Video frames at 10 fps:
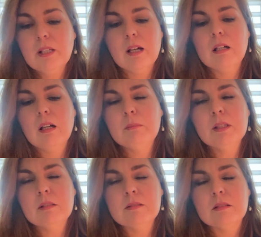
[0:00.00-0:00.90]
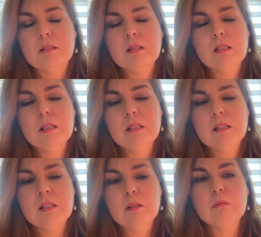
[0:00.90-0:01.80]
yeah, I mean, listen,
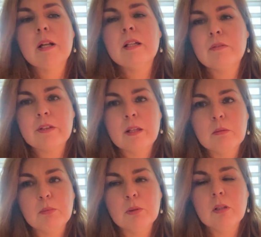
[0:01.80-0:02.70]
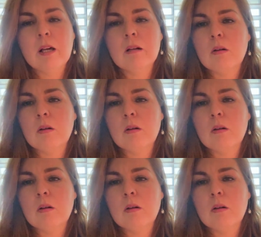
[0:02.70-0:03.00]
get ready for them to pull out